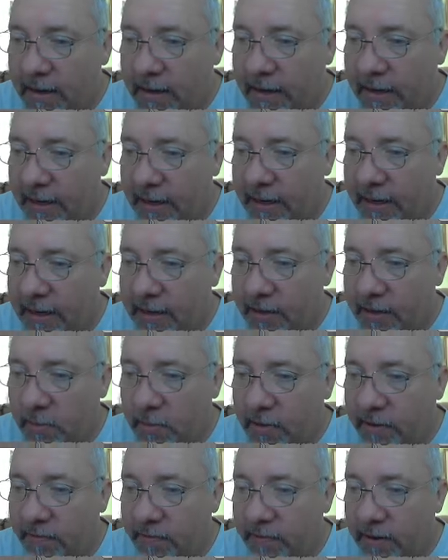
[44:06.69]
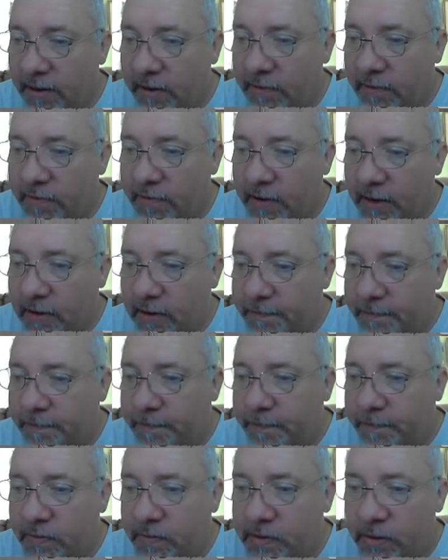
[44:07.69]
and it'll be a video file.
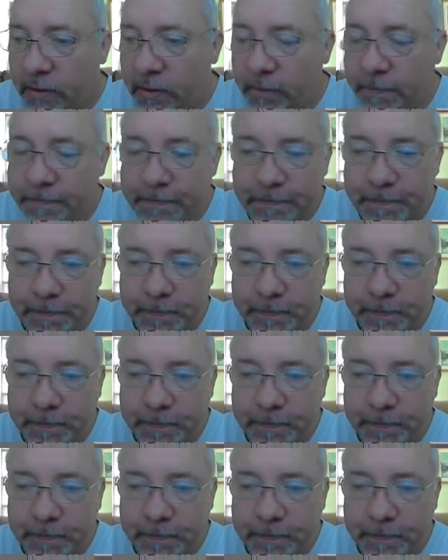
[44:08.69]
So